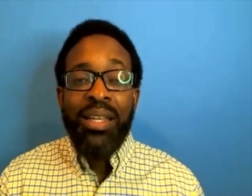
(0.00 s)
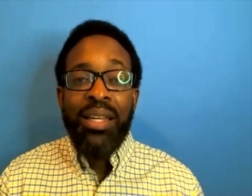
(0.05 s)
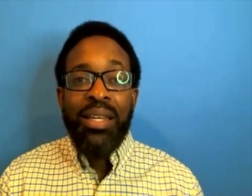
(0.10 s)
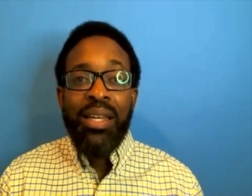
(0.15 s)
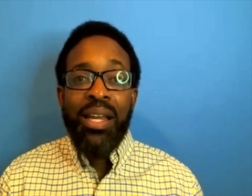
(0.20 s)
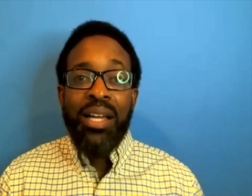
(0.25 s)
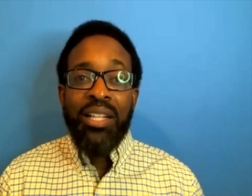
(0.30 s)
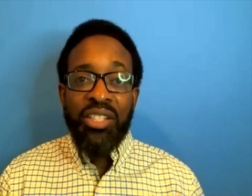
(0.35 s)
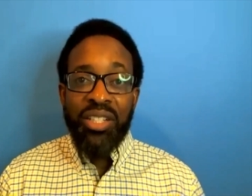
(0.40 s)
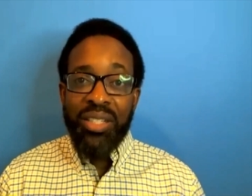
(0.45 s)

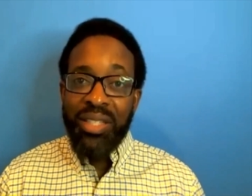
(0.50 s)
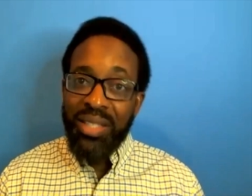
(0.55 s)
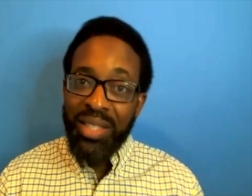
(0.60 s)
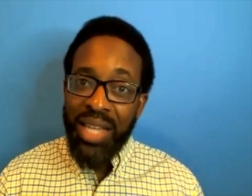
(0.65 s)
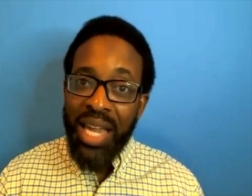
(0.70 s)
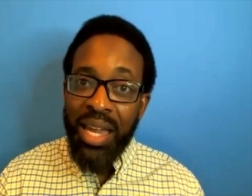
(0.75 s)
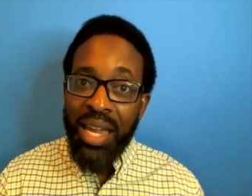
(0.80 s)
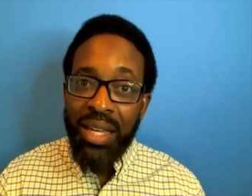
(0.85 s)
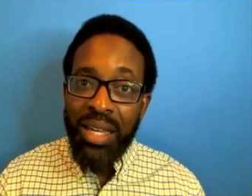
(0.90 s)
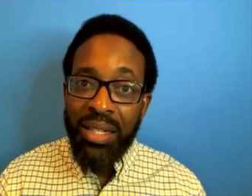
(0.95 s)
not just
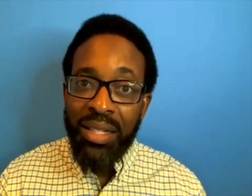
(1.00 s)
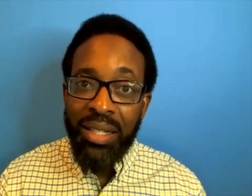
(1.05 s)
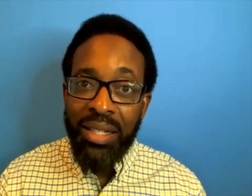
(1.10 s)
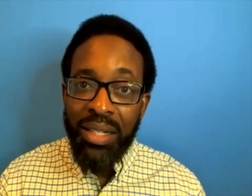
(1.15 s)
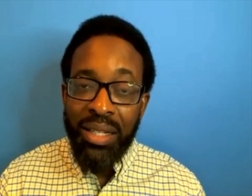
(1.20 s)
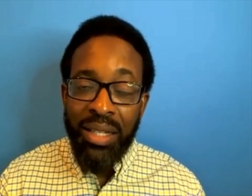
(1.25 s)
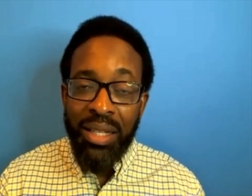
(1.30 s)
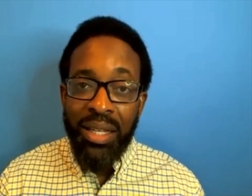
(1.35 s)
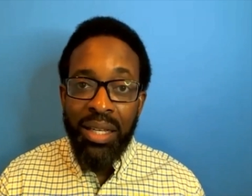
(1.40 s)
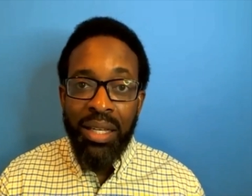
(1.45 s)
say it,
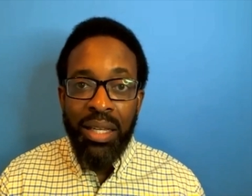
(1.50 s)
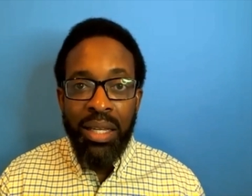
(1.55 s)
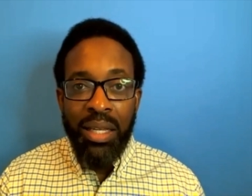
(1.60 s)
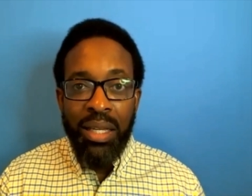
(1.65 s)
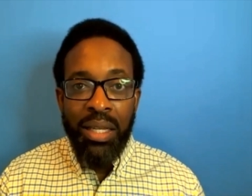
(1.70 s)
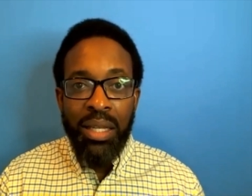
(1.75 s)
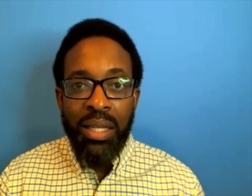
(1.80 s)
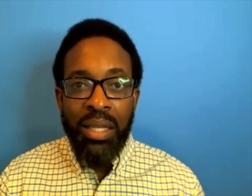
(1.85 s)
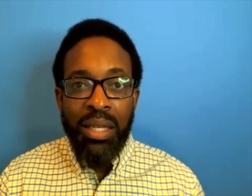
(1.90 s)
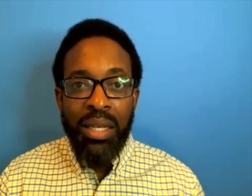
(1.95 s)

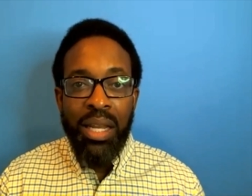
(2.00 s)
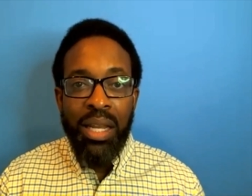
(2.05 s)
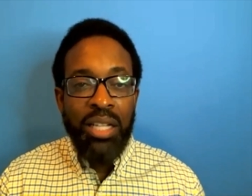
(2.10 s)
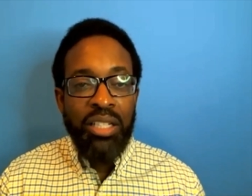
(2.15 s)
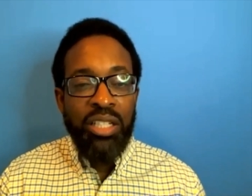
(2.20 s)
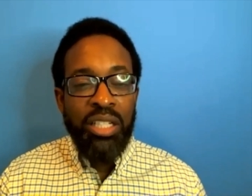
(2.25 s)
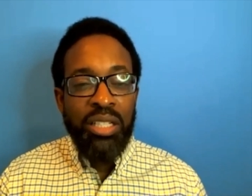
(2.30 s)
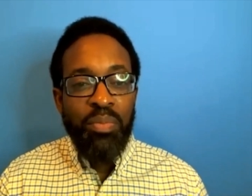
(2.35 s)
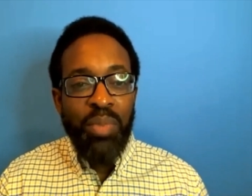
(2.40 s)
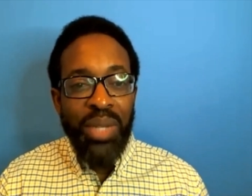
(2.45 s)
not
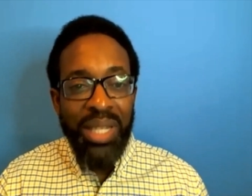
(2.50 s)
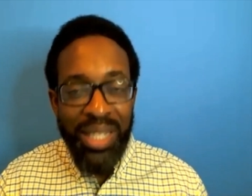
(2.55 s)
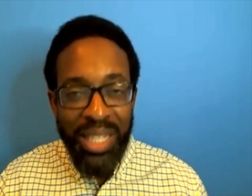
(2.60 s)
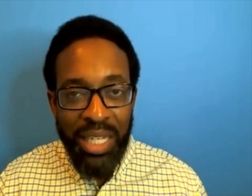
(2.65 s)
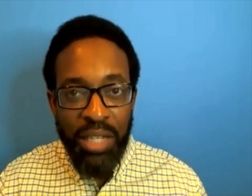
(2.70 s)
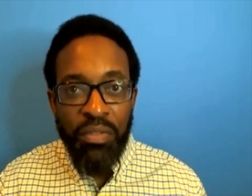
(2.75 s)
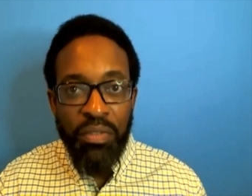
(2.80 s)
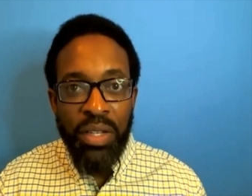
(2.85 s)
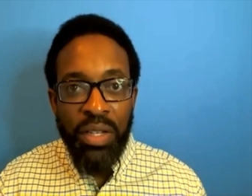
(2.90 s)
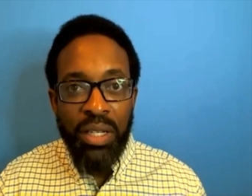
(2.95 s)
just
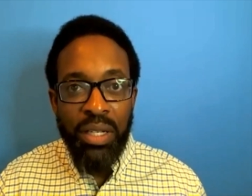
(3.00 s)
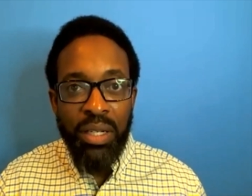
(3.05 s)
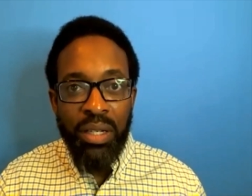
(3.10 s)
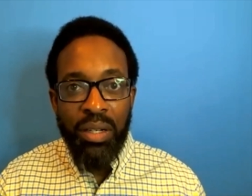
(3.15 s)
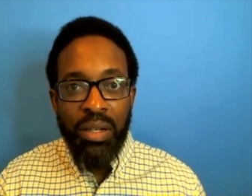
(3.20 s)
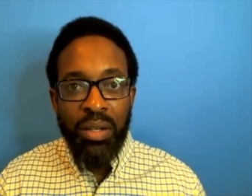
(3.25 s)
believe it.